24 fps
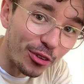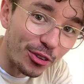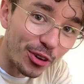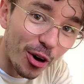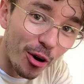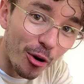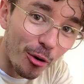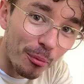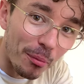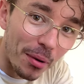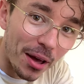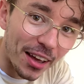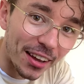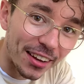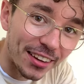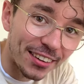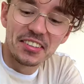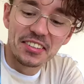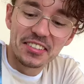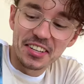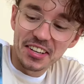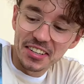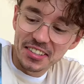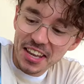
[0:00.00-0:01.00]
Domain.
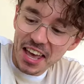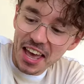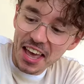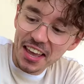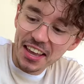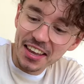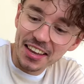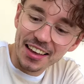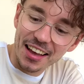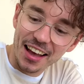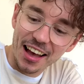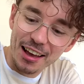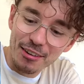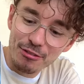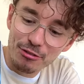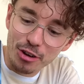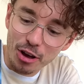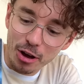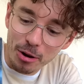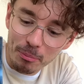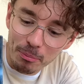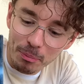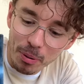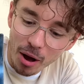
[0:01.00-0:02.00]
Today I've
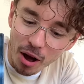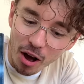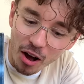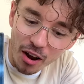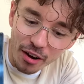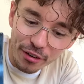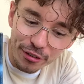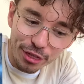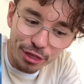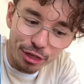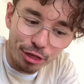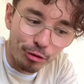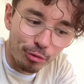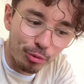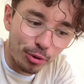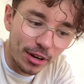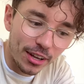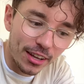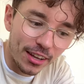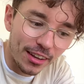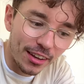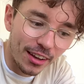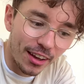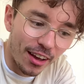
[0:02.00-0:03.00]
got part
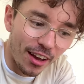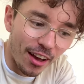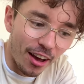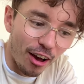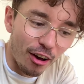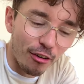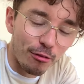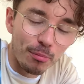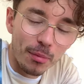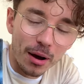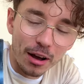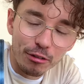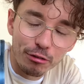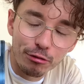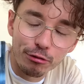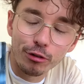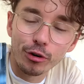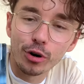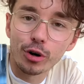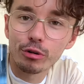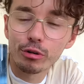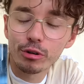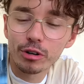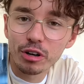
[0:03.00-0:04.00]
3 of my
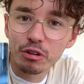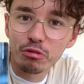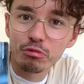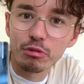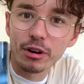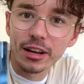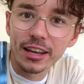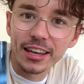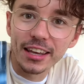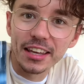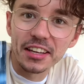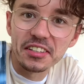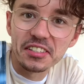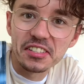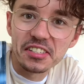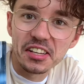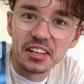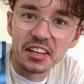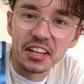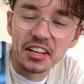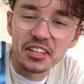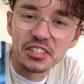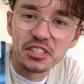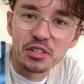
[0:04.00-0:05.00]
Forerunner Ring
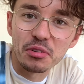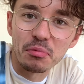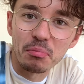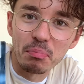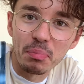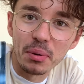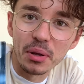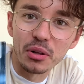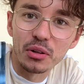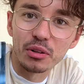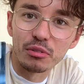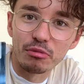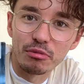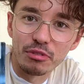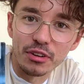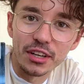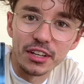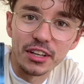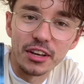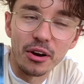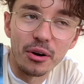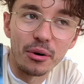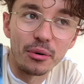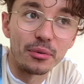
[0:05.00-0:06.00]
installation build
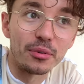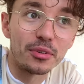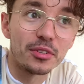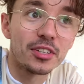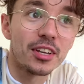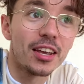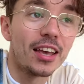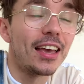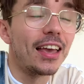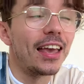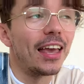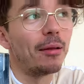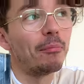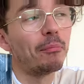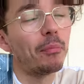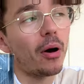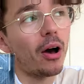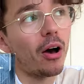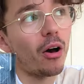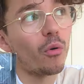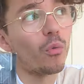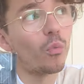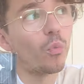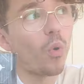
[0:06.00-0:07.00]
videos. In
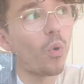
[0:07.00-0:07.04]
part